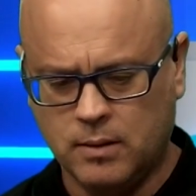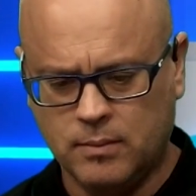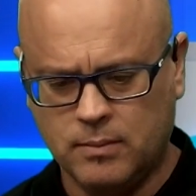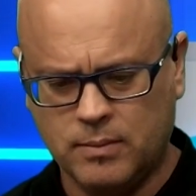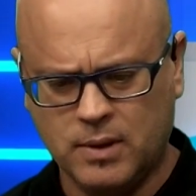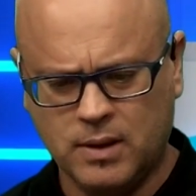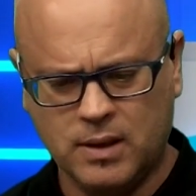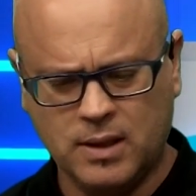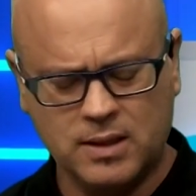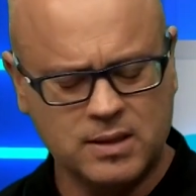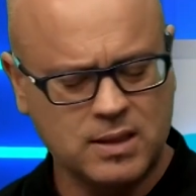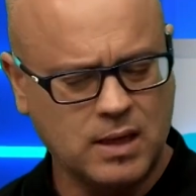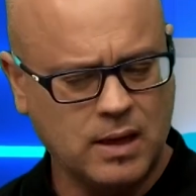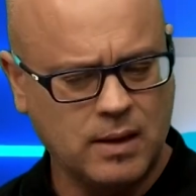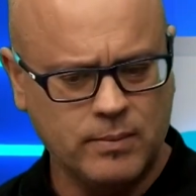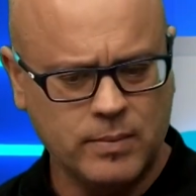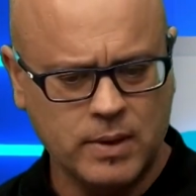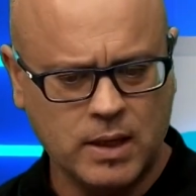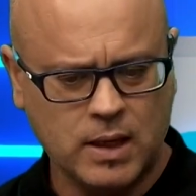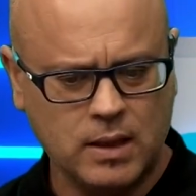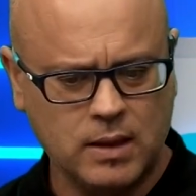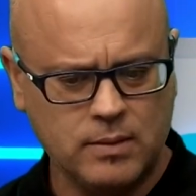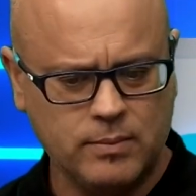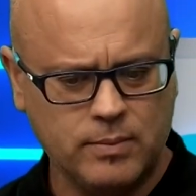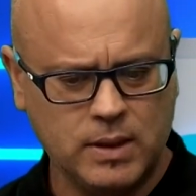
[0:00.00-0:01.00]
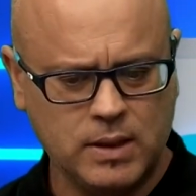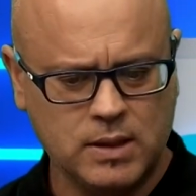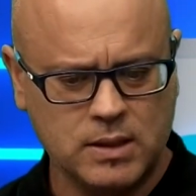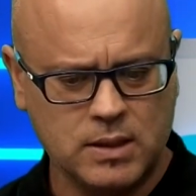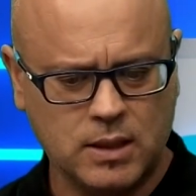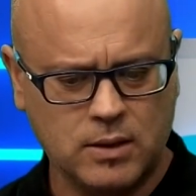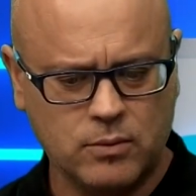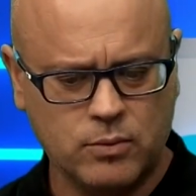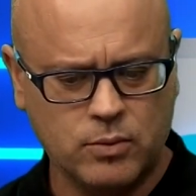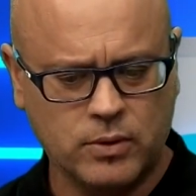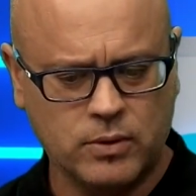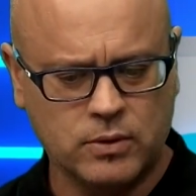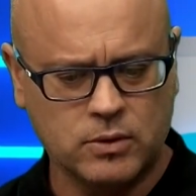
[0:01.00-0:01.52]
But the same can be
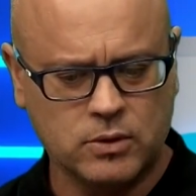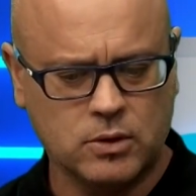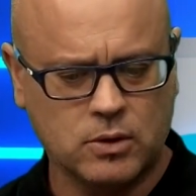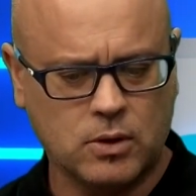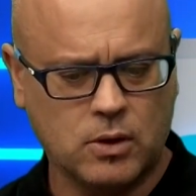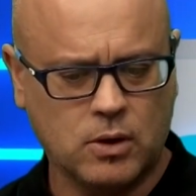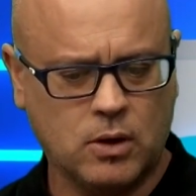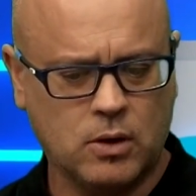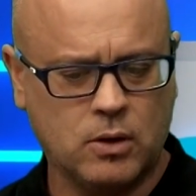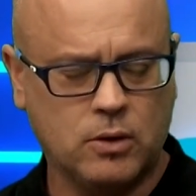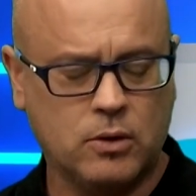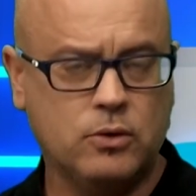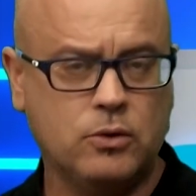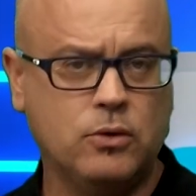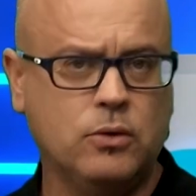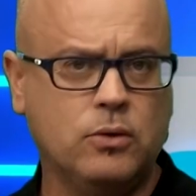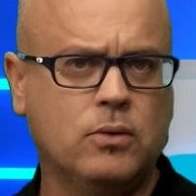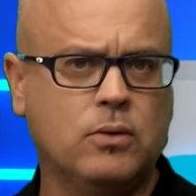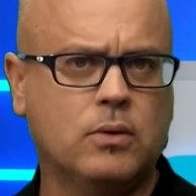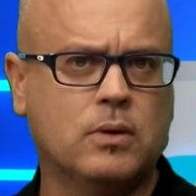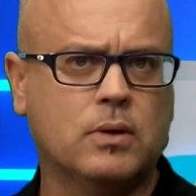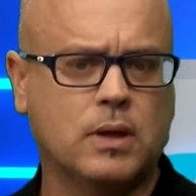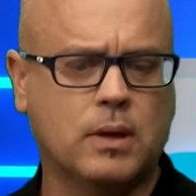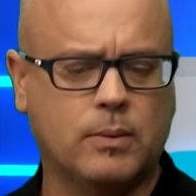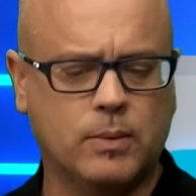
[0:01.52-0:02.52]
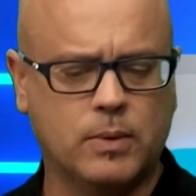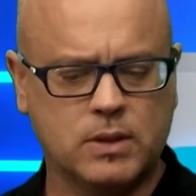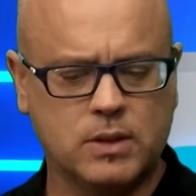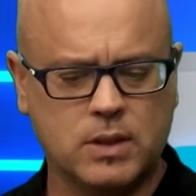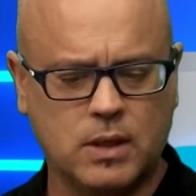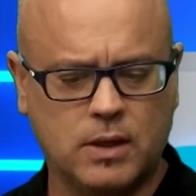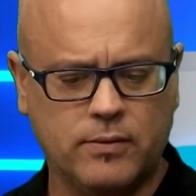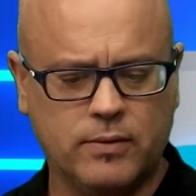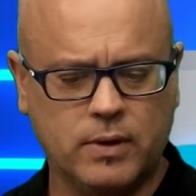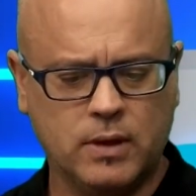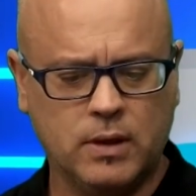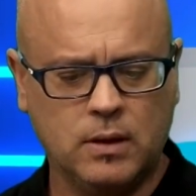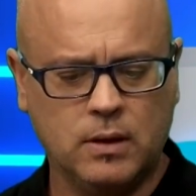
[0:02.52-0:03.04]
said with Tadaku, number
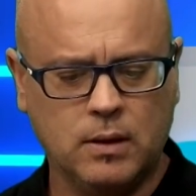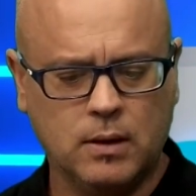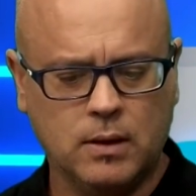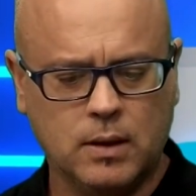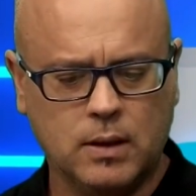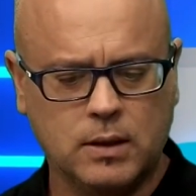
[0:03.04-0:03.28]
7.